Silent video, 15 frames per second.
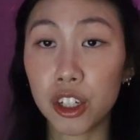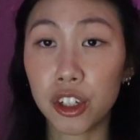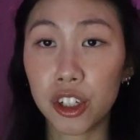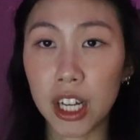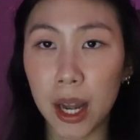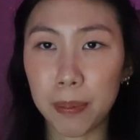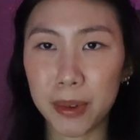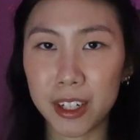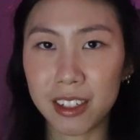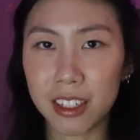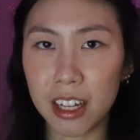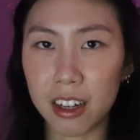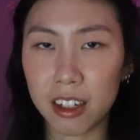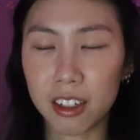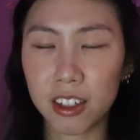Chapter
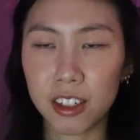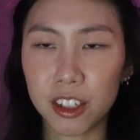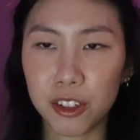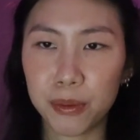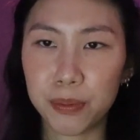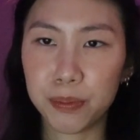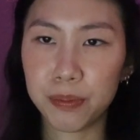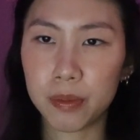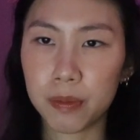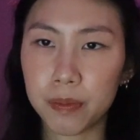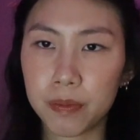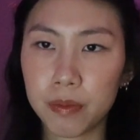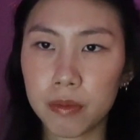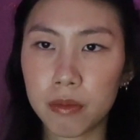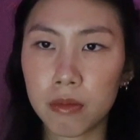6.
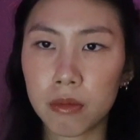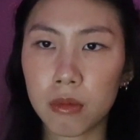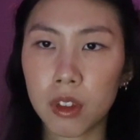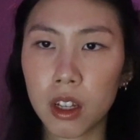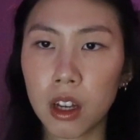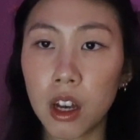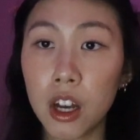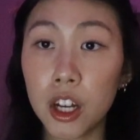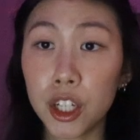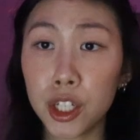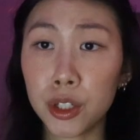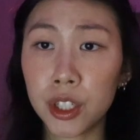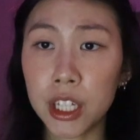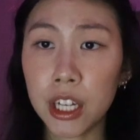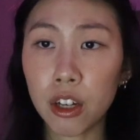
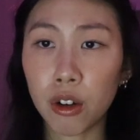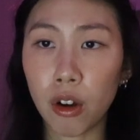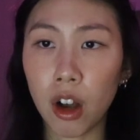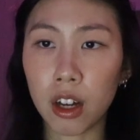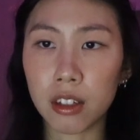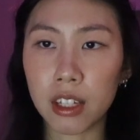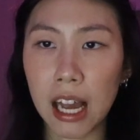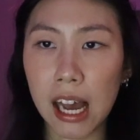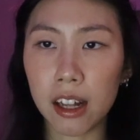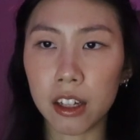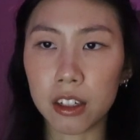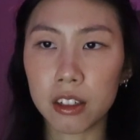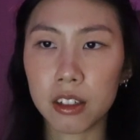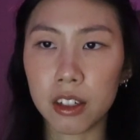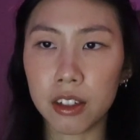You sit across
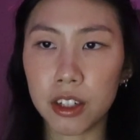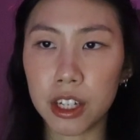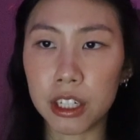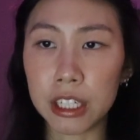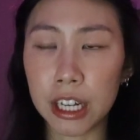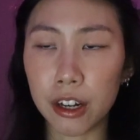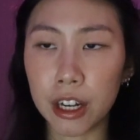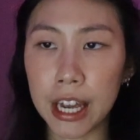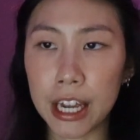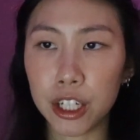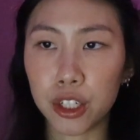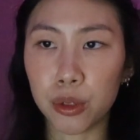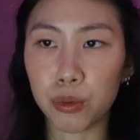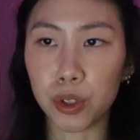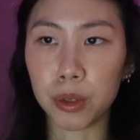Alec in the
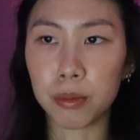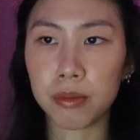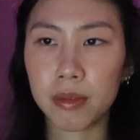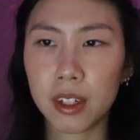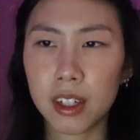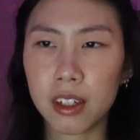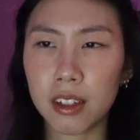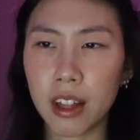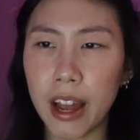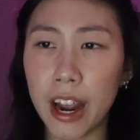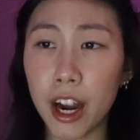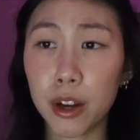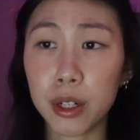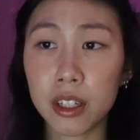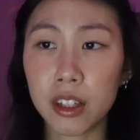interrogation room. The
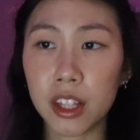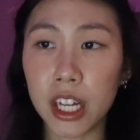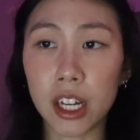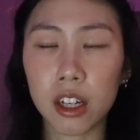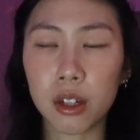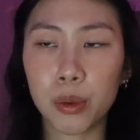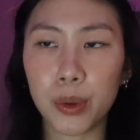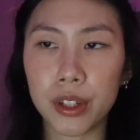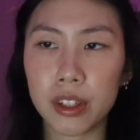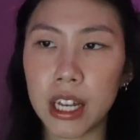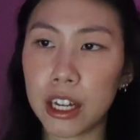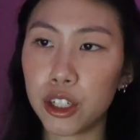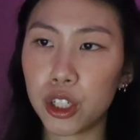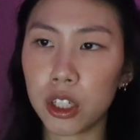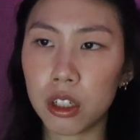air is thick with
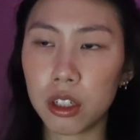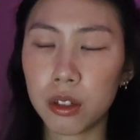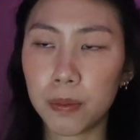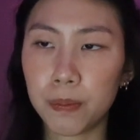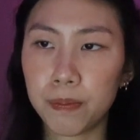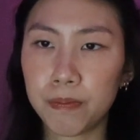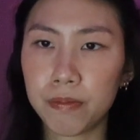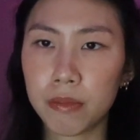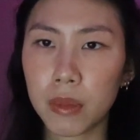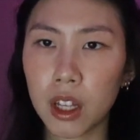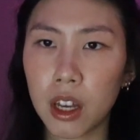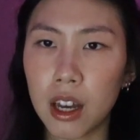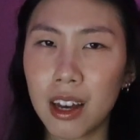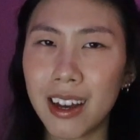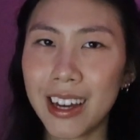tension.
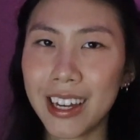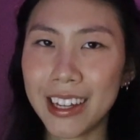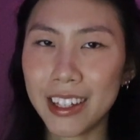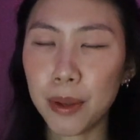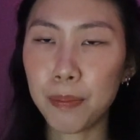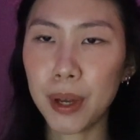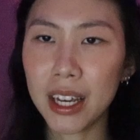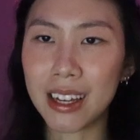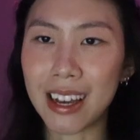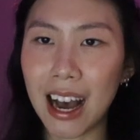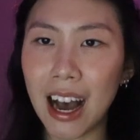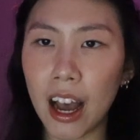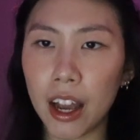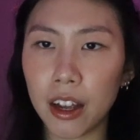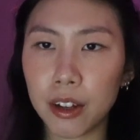He's a big
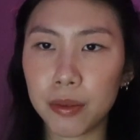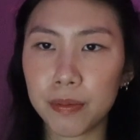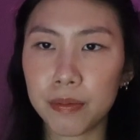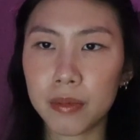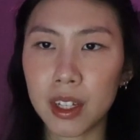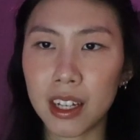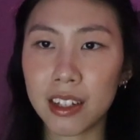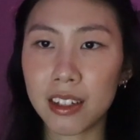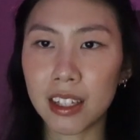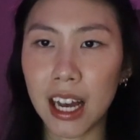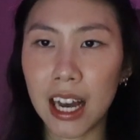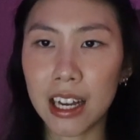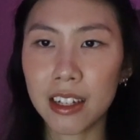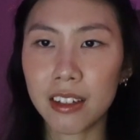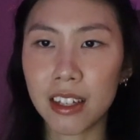guy. His
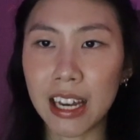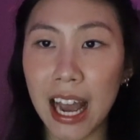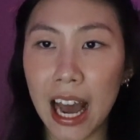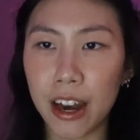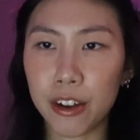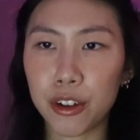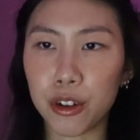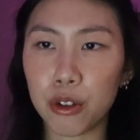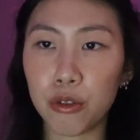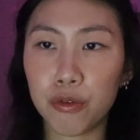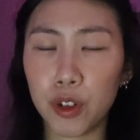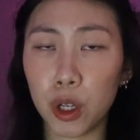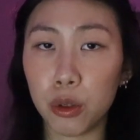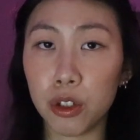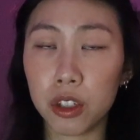size and attitude
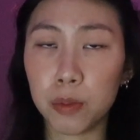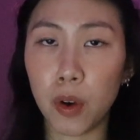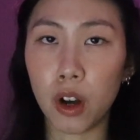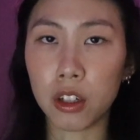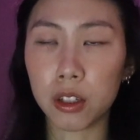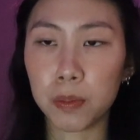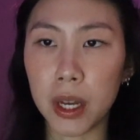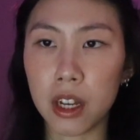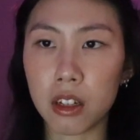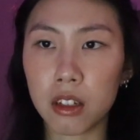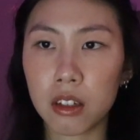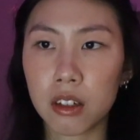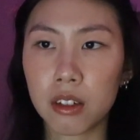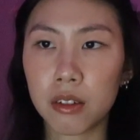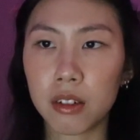fill the small
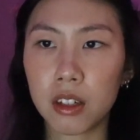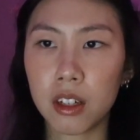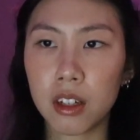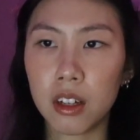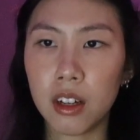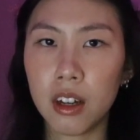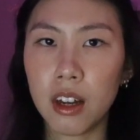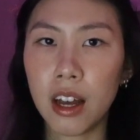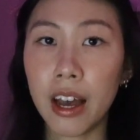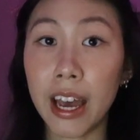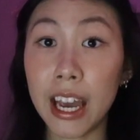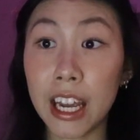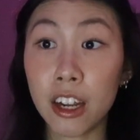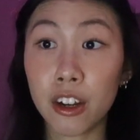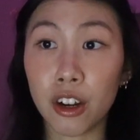space.
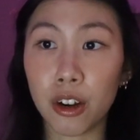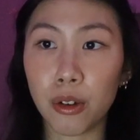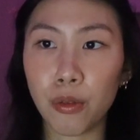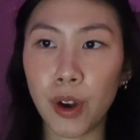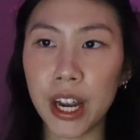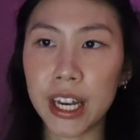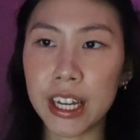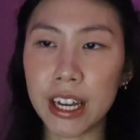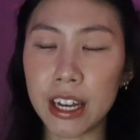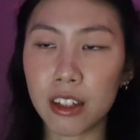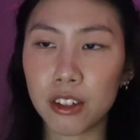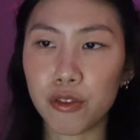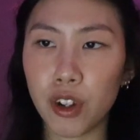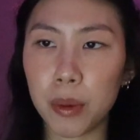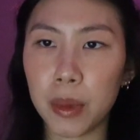Anger
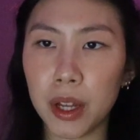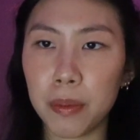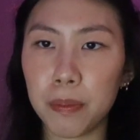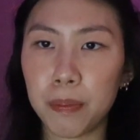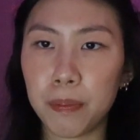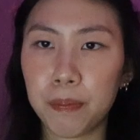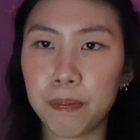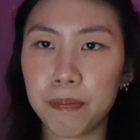radiates from him.